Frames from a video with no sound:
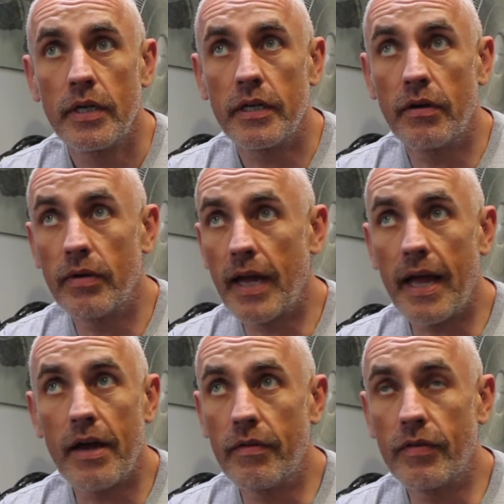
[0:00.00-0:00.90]
you know,
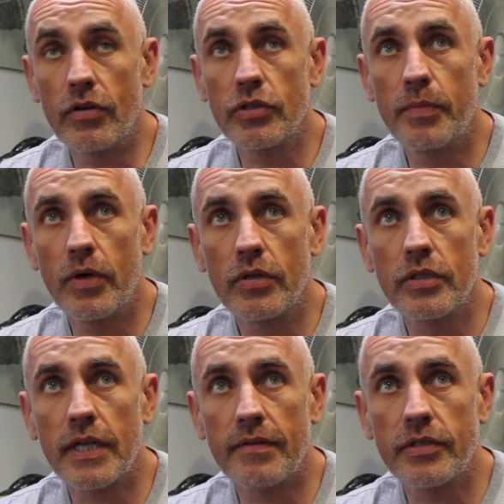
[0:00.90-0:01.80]
of all
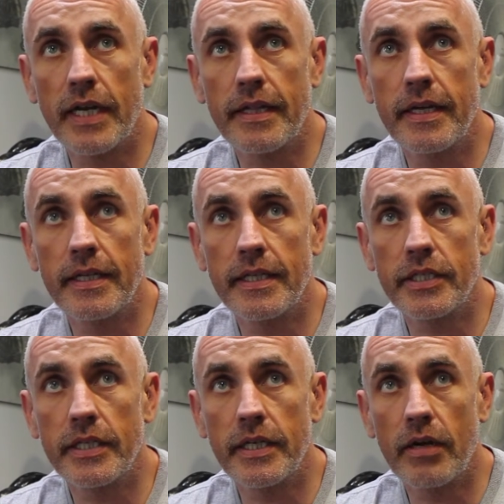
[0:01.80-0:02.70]
sports have strength and
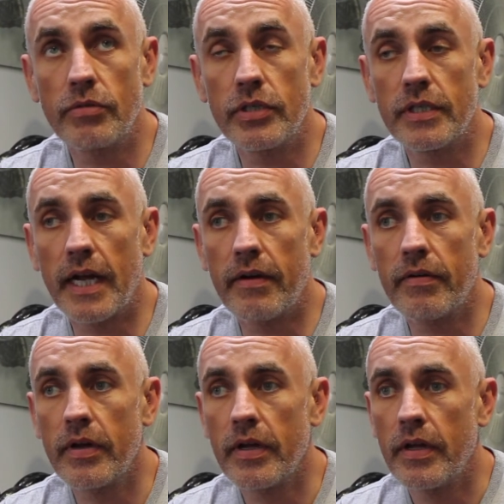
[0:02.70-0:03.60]
conditioning coaches now.
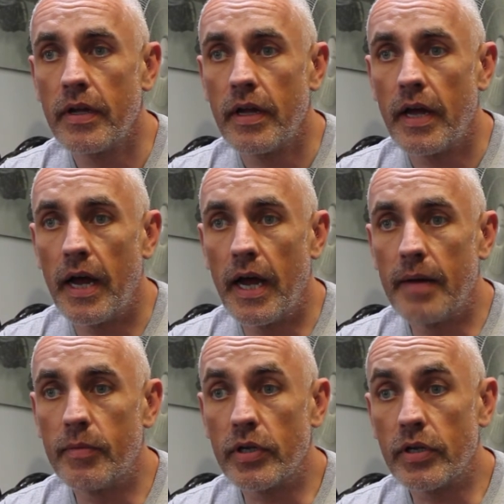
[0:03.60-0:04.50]

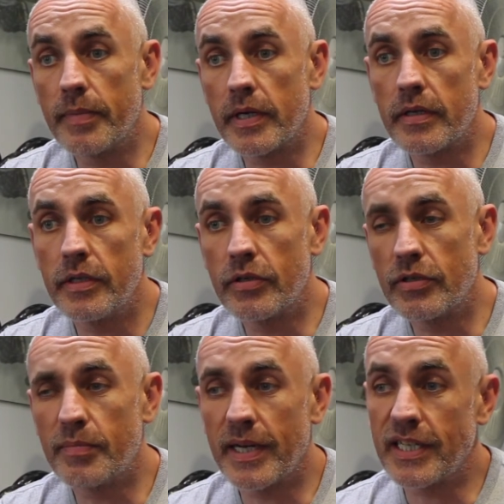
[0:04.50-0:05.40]
Um, or you could, you could
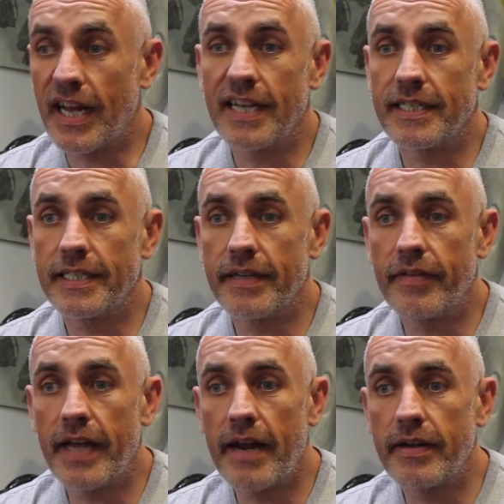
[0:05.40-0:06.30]
specialise in
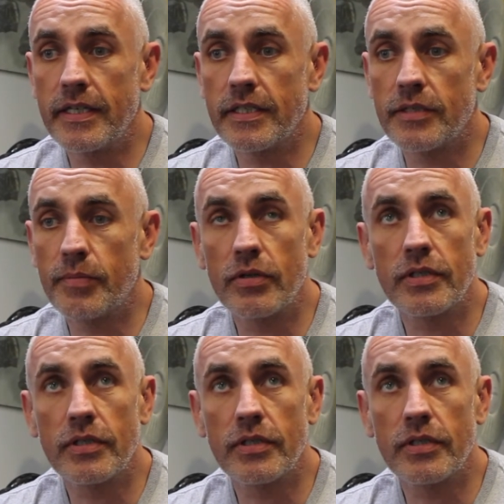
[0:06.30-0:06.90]
different areas, sports